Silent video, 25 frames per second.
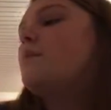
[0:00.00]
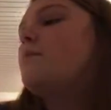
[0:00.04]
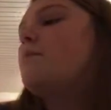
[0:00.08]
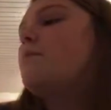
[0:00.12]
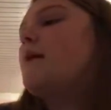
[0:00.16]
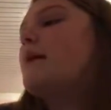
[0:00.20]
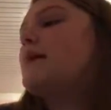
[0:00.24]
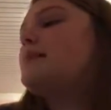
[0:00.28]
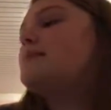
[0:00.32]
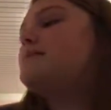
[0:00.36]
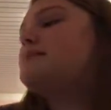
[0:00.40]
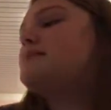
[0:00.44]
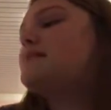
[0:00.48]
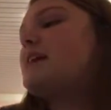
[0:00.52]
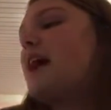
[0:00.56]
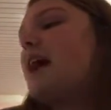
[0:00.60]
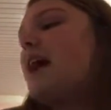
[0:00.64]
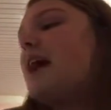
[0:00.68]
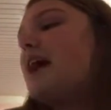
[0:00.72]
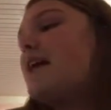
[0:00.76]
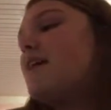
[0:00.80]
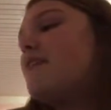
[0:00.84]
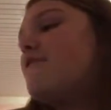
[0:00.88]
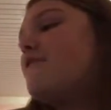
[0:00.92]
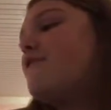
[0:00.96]
Best
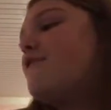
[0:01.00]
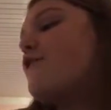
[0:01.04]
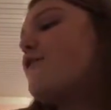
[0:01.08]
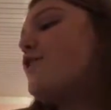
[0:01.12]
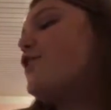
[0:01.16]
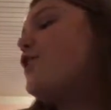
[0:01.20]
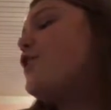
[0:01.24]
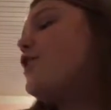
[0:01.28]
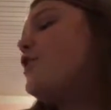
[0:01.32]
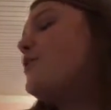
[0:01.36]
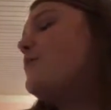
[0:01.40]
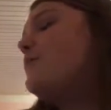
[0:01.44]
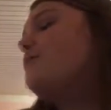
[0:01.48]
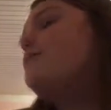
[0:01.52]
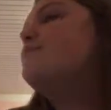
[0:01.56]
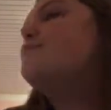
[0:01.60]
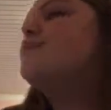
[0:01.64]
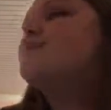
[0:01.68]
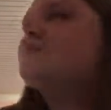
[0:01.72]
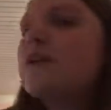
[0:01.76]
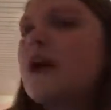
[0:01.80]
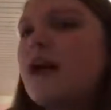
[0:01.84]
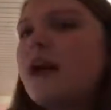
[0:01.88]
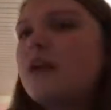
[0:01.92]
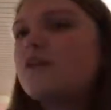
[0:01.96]
Day from
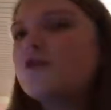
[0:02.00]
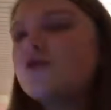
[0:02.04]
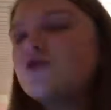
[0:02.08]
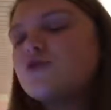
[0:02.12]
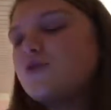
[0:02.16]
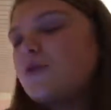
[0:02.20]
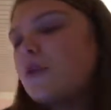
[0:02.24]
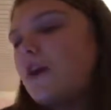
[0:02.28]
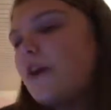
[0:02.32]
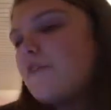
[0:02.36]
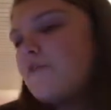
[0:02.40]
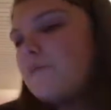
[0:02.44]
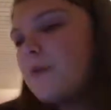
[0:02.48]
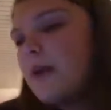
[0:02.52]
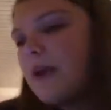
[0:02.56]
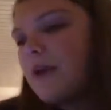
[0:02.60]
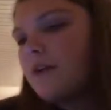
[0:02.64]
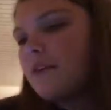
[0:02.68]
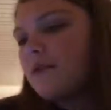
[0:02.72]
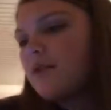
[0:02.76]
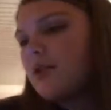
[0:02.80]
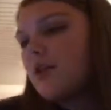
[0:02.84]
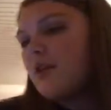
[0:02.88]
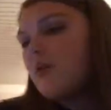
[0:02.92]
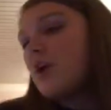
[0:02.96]
Taylor Swift, but I
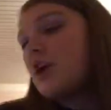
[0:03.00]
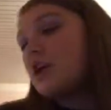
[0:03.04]
don't really